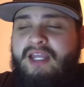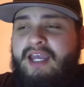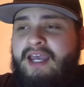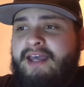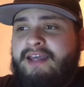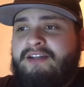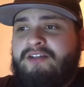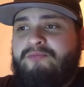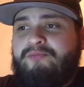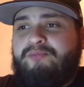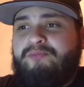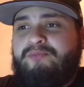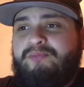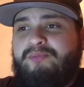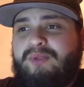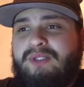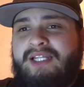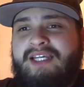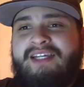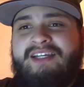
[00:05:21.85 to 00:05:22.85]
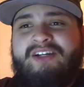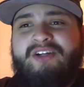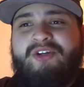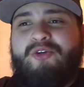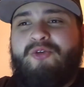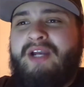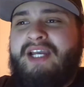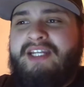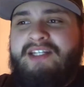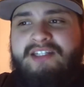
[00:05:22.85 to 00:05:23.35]
and playing a
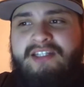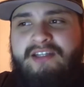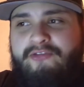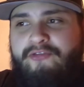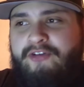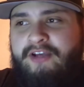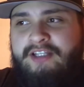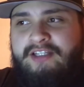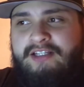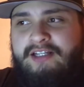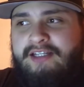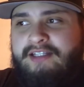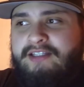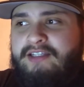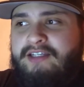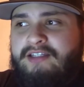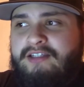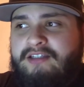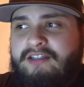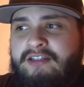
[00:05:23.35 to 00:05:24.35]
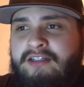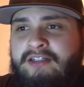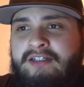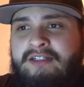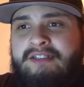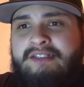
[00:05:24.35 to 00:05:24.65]
great defense like this.